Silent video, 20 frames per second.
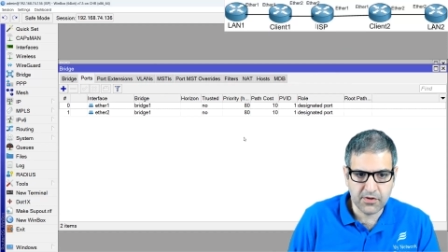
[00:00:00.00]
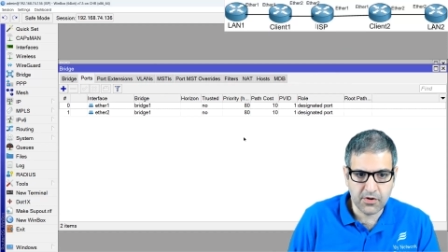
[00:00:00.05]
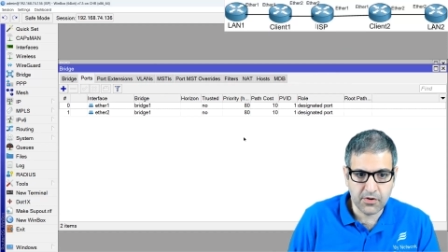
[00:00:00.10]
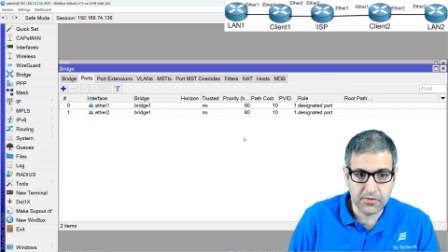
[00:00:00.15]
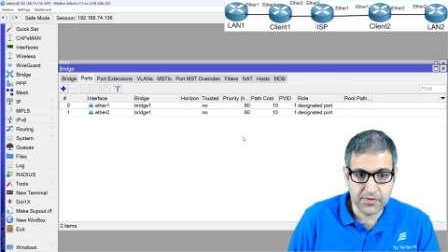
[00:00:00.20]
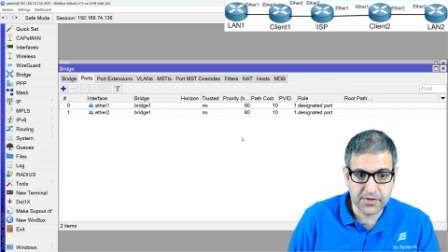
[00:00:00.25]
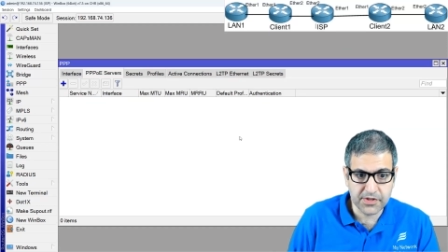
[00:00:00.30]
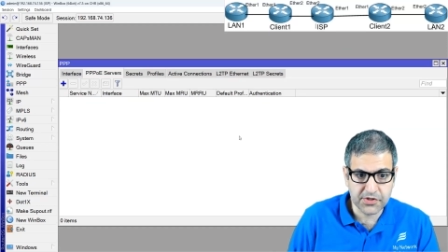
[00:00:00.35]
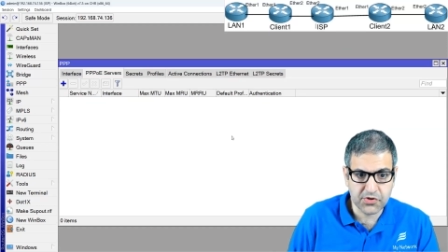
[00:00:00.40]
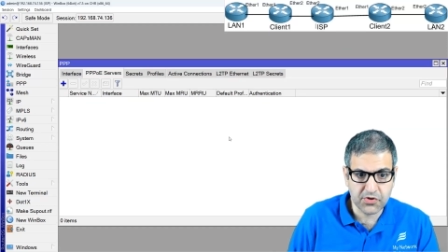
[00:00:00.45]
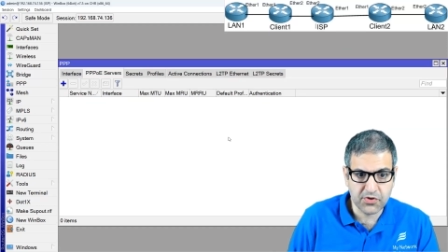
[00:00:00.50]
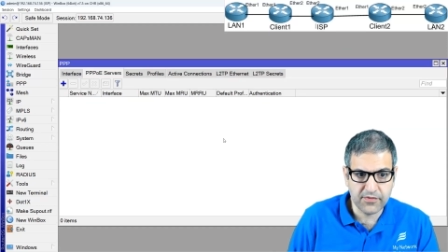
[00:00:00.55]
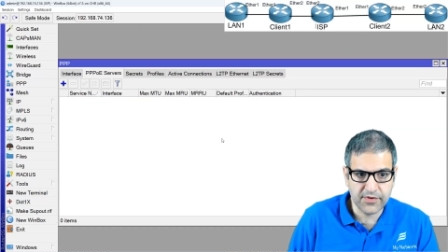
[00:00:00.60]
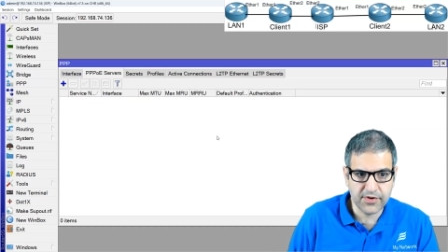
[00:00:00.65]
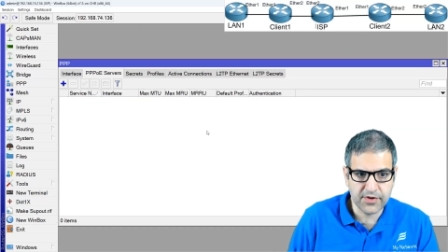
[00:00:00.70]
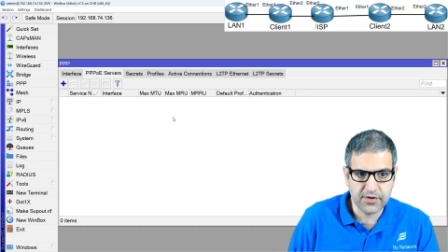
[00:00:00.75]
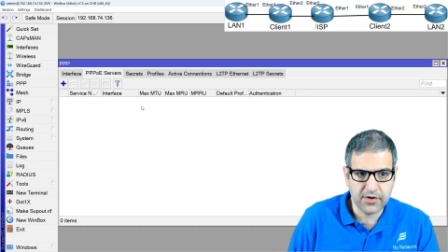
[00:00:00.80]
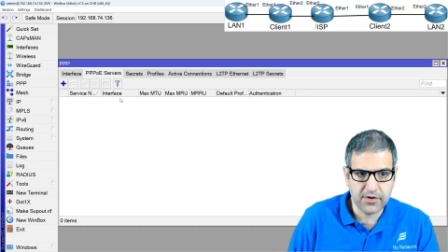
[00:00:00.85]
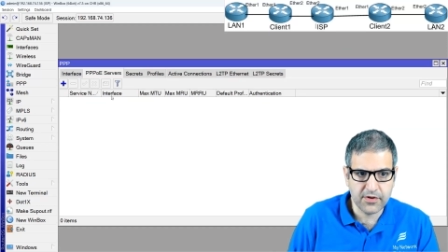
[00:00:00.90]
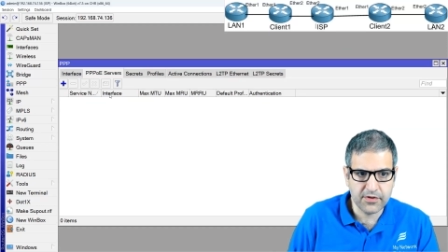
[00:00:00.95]
OE
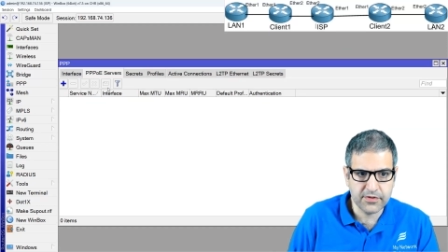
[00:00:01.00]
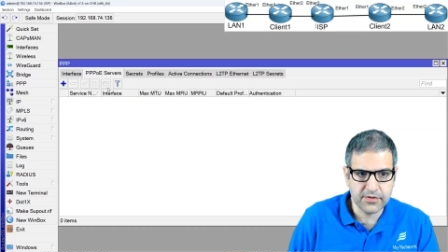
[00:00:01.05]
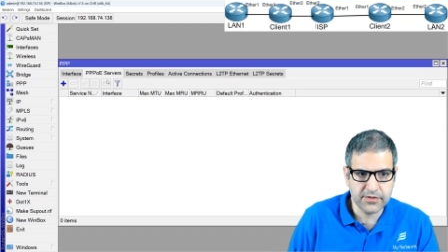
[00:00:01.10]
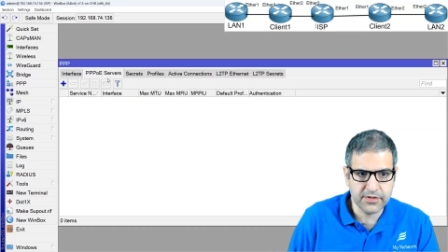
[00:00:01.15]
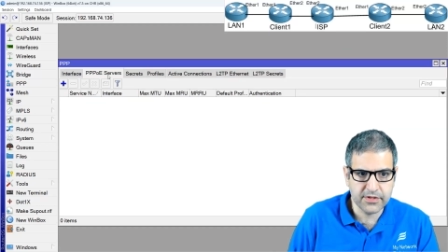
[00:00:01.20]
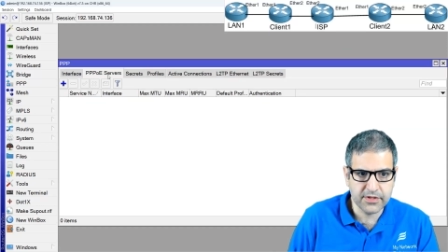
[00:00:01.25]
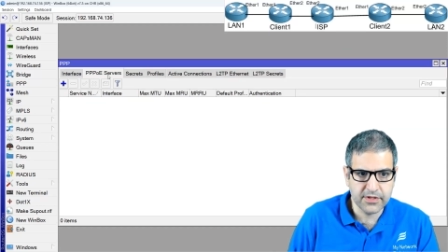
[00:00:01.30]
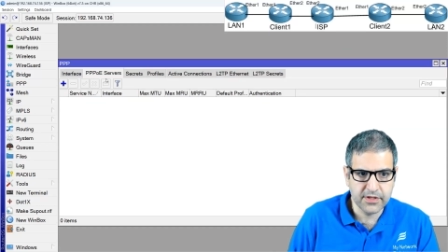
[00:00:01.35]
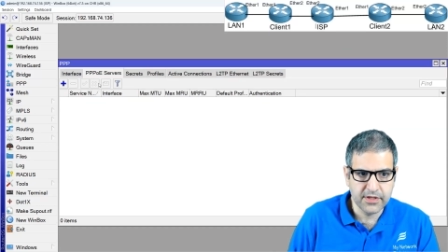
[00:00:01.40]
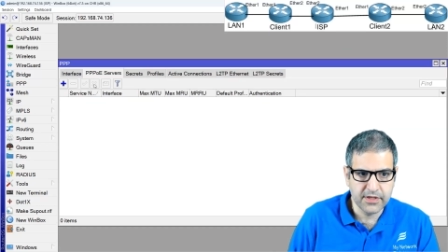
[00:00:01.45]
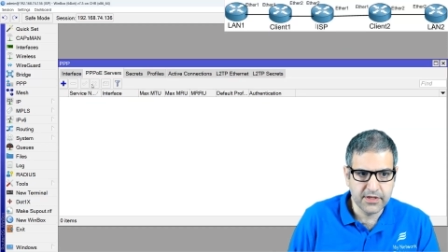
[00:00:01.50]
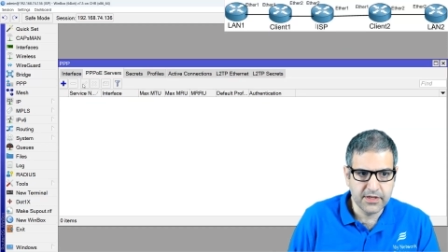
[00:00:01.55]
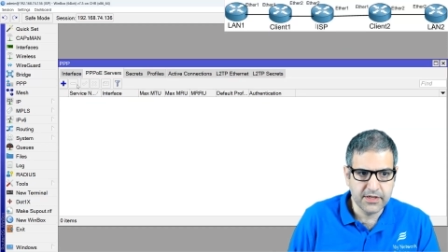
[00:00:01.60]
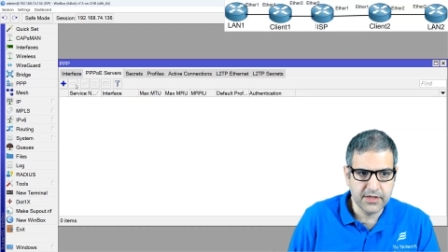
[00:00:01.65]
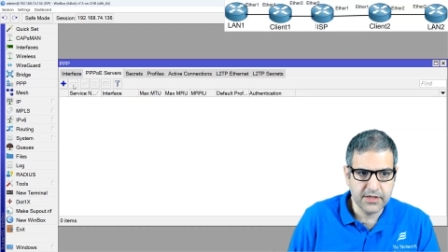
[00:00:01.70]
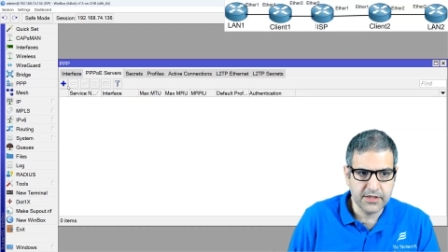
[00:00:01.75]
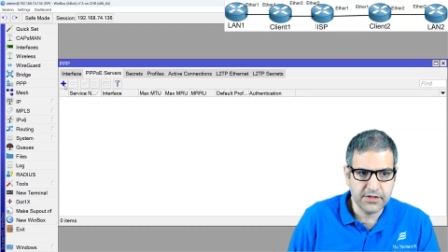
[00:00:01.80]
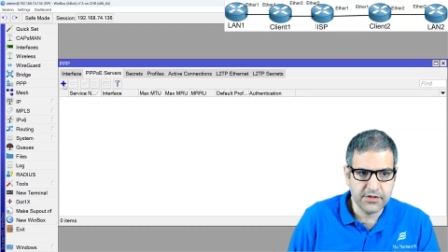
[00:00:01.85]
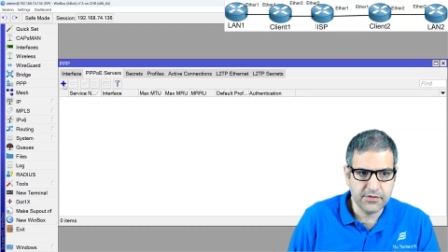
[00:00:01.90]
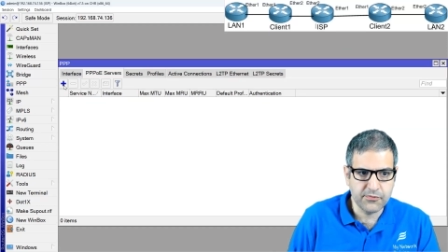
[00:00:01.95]
server on
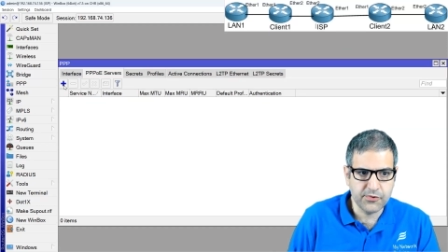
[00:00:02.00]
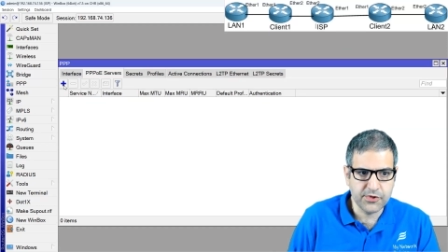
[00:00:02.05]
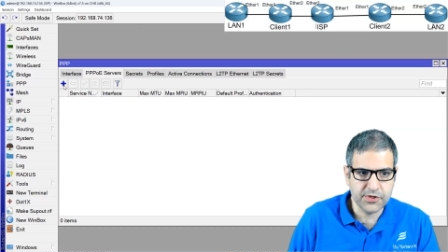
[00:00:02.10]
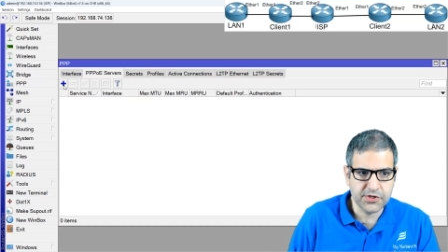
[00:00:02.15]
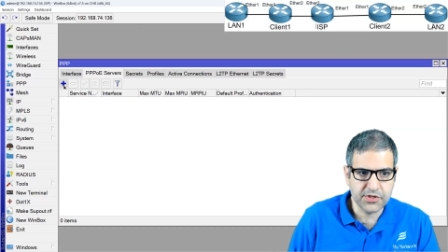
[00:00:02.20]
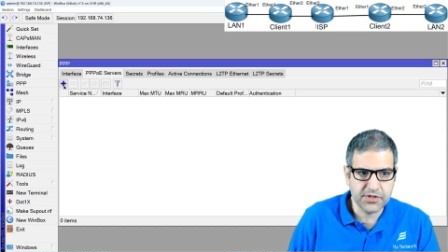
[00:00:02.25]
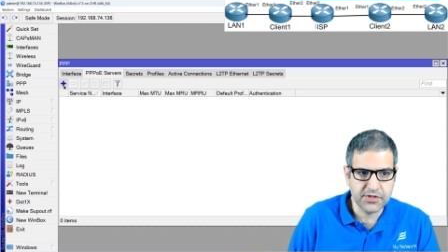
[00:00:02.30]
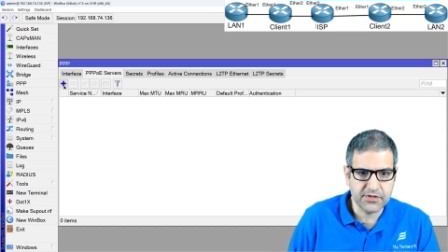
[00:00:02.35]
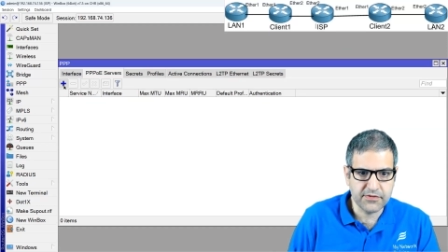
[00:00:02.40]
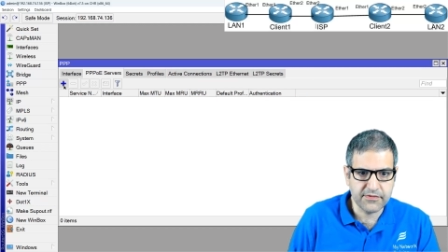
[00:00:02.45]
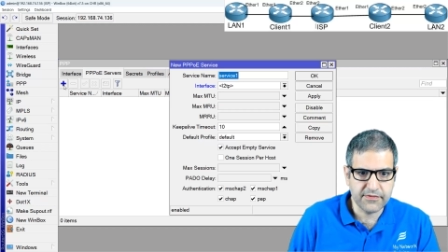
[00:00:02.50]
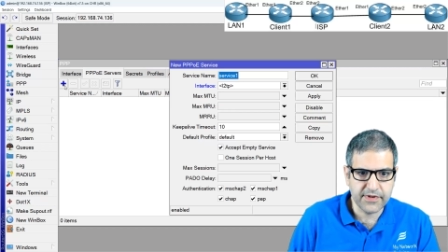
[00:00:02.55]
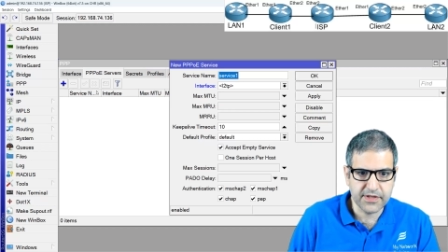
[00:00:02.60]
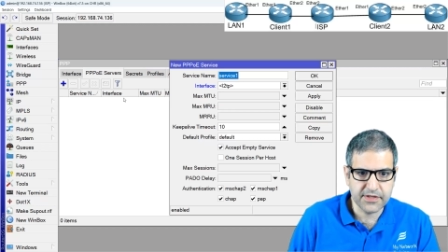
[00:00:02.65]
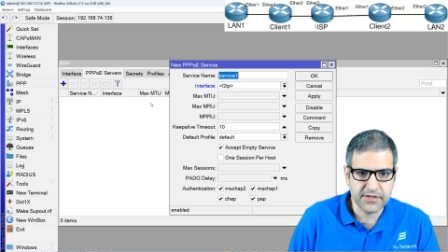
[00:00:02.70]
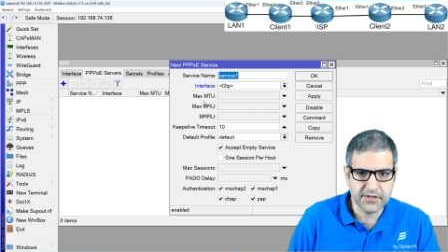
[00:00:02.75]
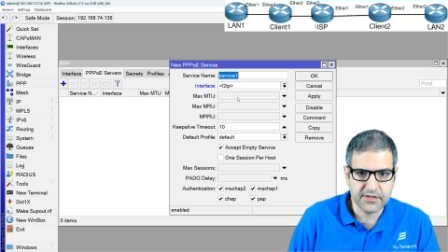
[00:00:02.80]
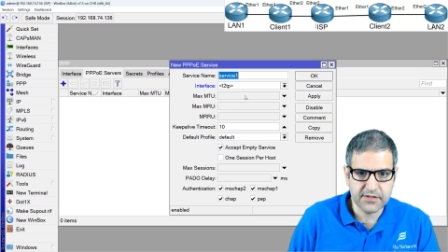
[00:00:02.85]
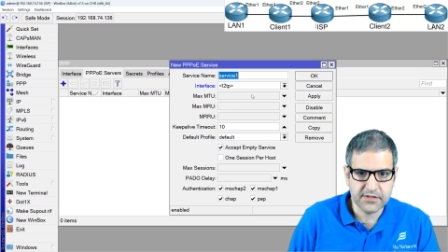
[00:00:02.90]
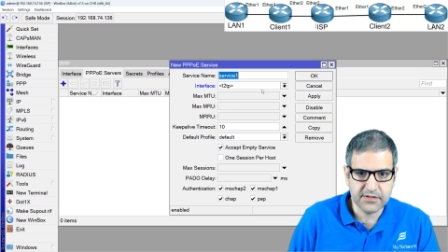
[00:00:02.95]
the bridge
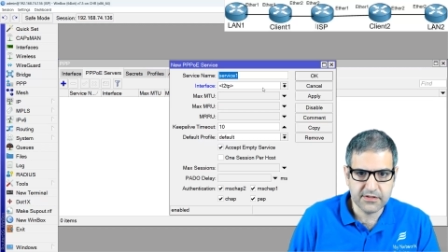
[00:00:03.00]
interface.